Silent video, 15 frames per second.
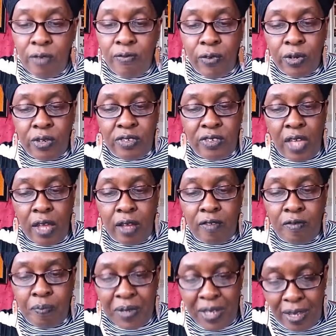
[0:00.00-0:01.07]
for the sake
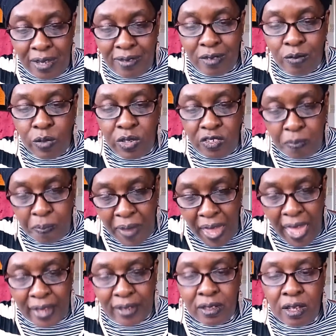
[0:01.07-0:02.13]
of peace and
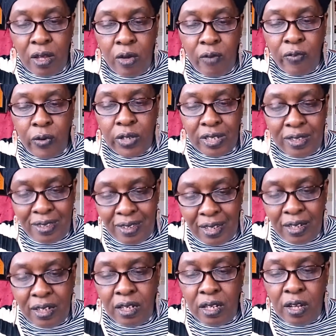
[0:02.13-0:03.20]
respect for the
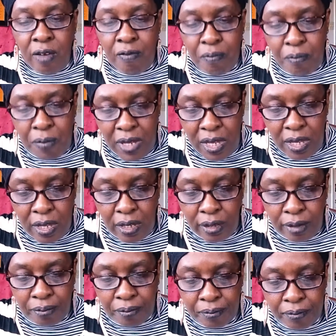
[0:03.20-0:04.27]
dignity of
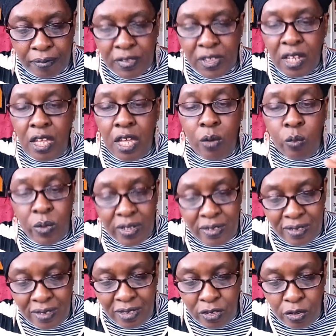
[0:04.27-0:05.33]
men. It
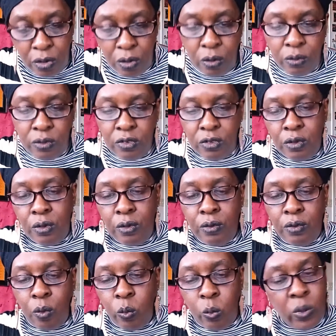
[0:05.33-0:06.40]
was due to
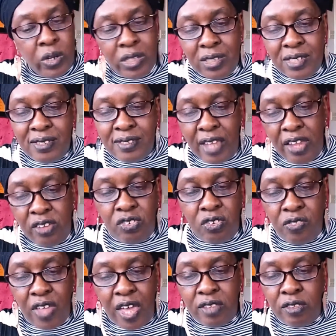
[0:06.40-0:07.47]
the
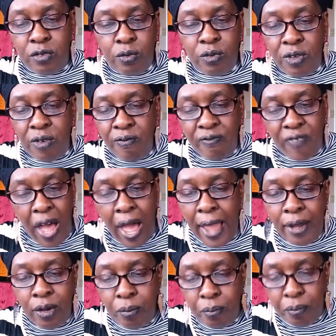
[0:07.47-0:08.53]
realization that to
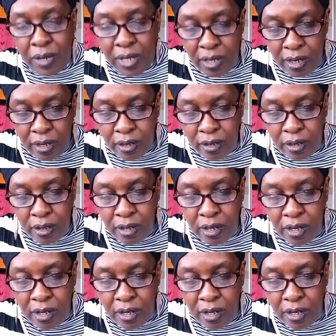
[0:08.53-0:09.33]
defile men